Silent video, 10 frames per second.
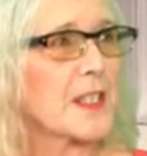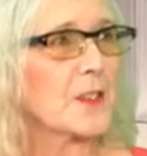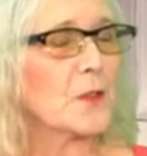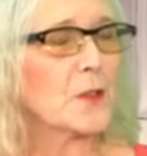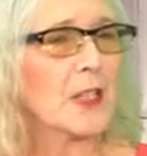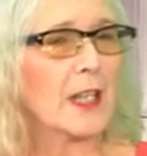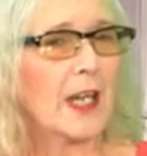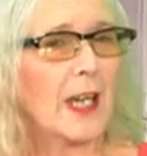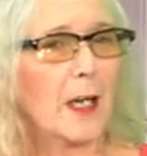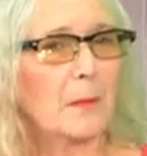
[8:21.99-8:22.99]
So
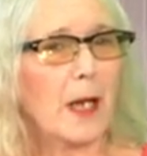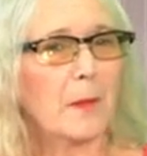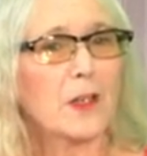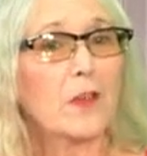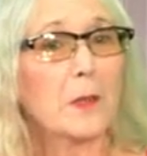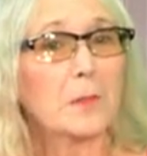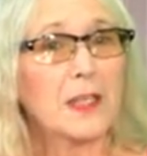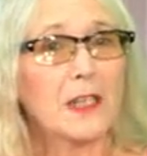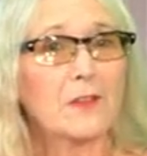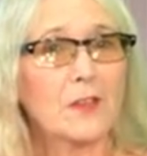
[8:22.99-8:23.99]
I'm a great
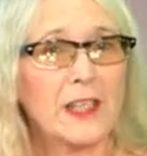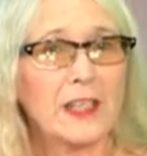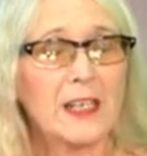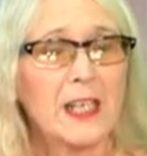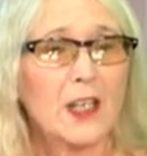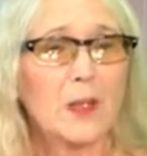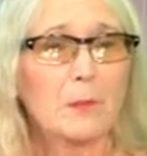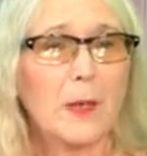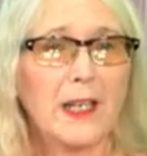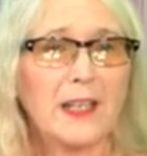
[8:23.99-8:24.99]
believer in
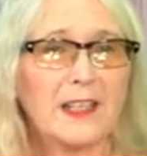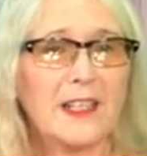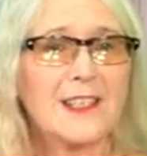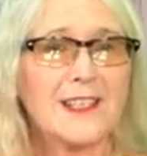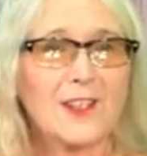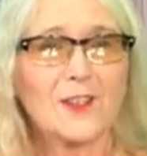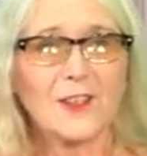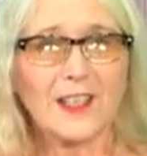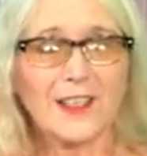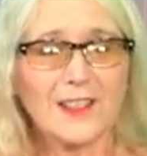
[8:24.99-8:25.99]
combining these two
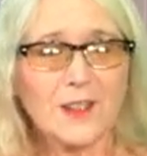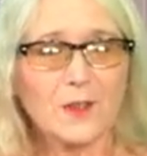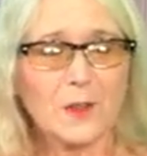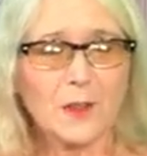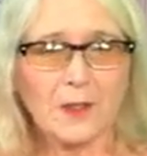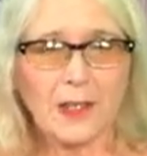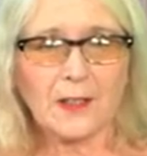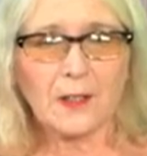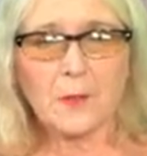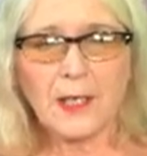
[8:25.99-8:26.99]
things. I
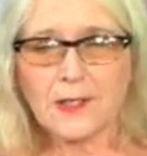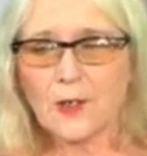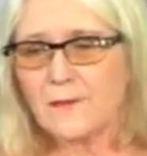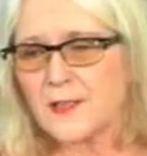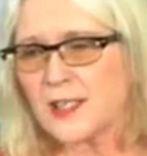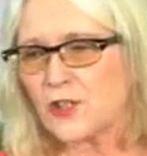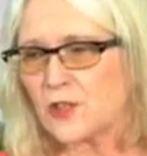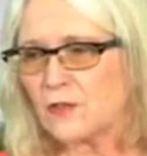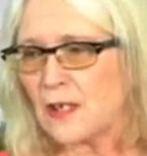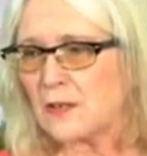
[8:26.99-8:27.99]
think we had a
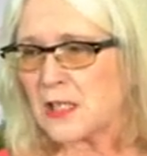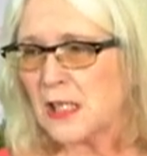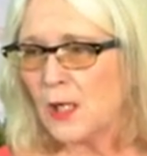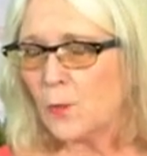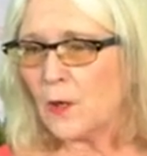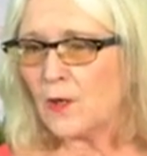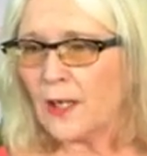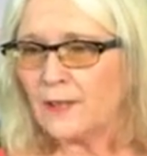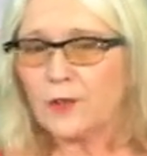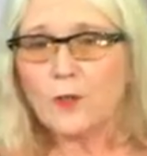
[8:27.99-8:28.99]
conversation around, well,
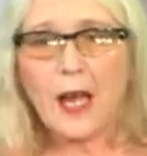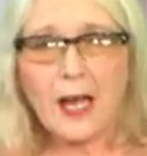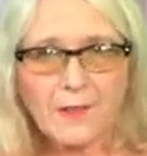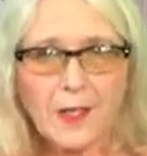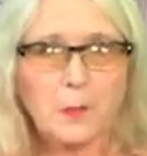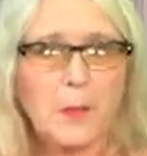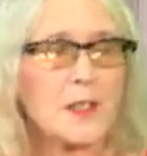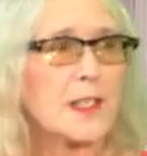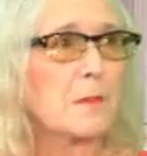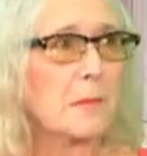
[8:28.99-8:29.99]
if you have that
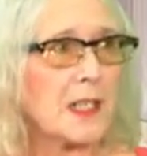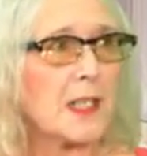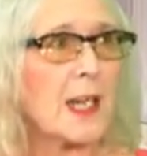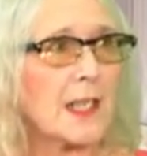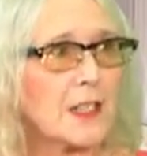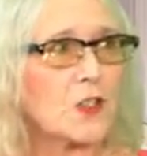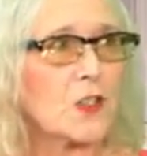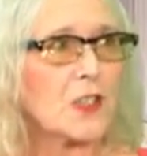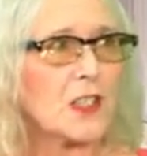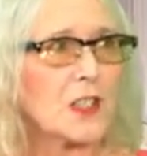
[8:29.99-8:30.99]
positive mental
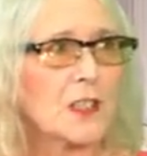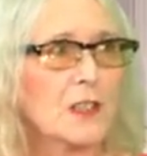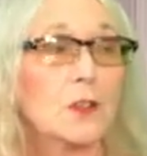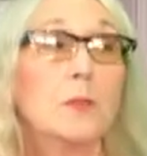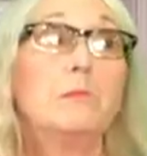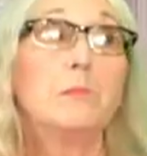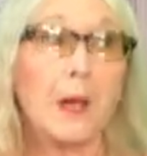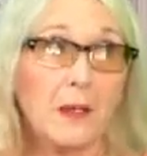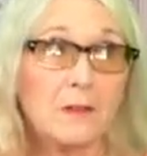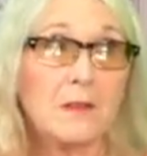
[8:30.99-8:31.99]
attitude, you're
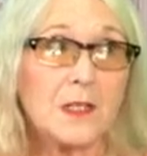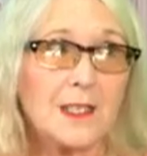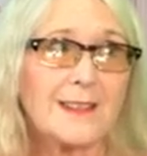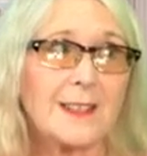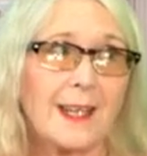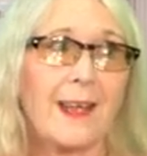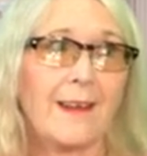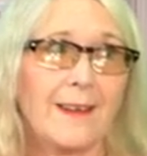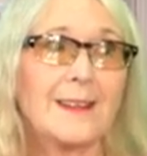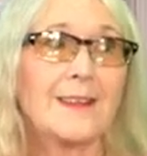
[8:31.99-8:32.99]
bound to
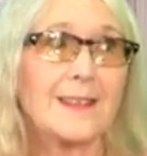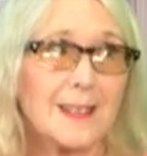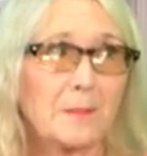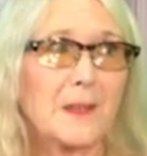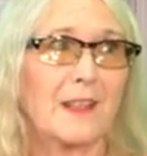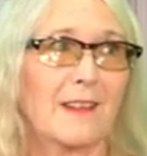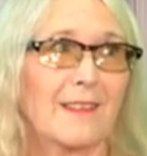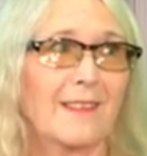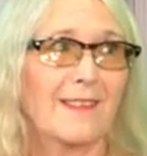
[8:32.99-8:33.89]
get something.